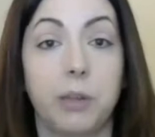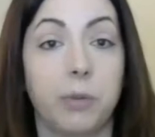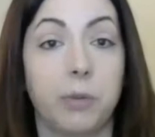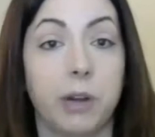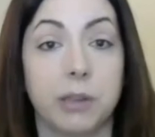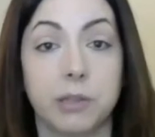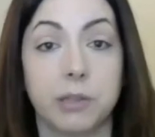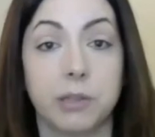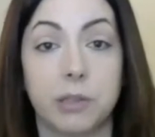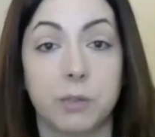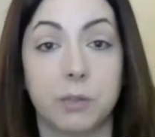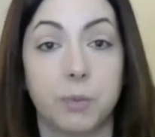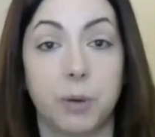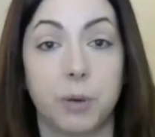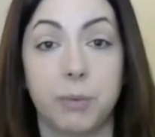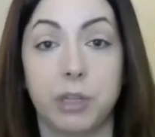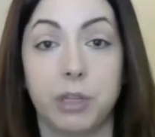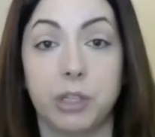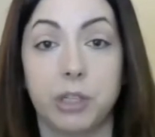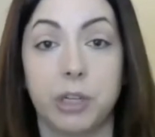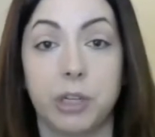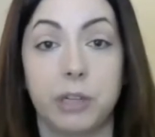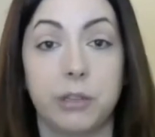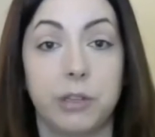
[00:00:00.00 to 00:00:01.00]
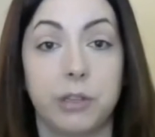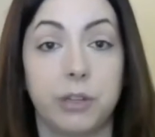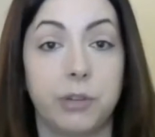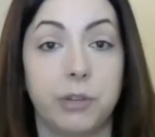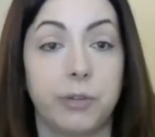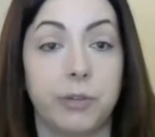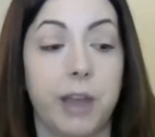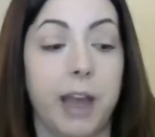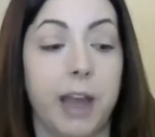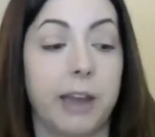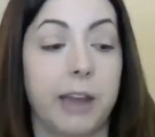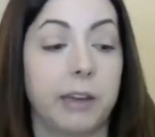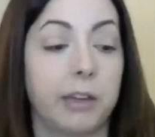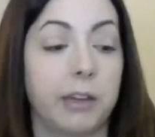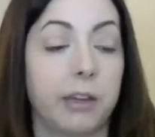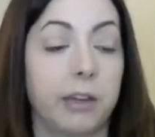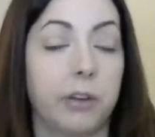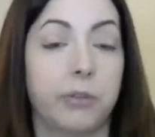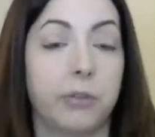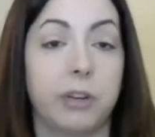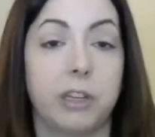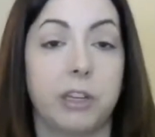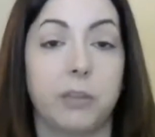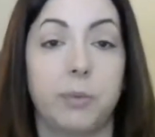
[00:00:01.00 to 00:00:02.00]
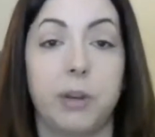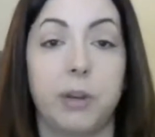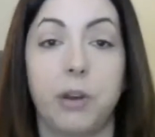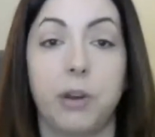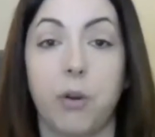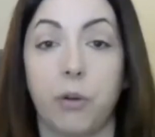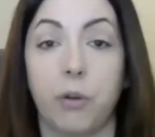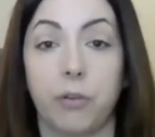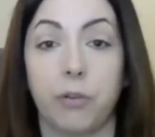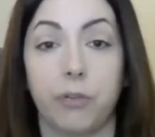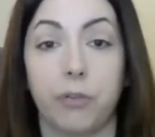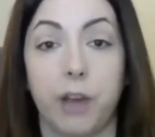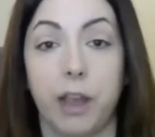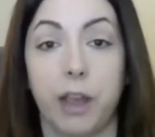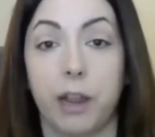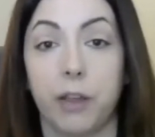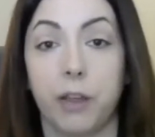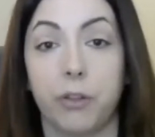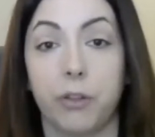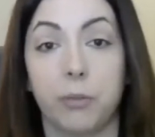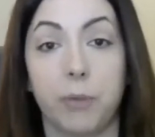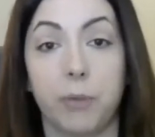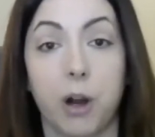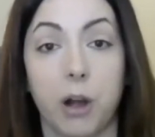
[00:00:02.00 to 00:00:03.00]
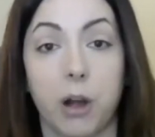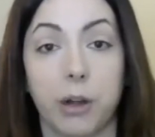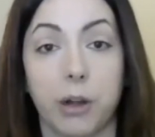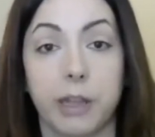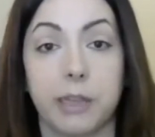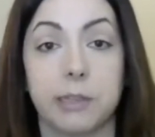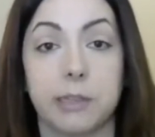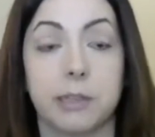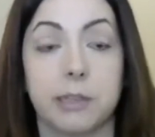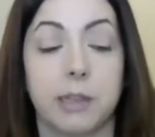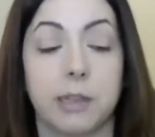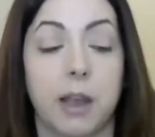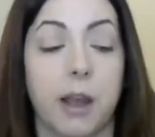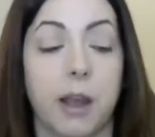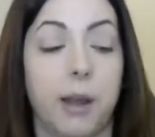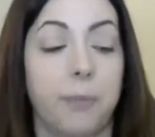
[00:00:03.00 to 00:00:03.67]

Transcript: else's permission to do that. You don't need to be notifying other parties.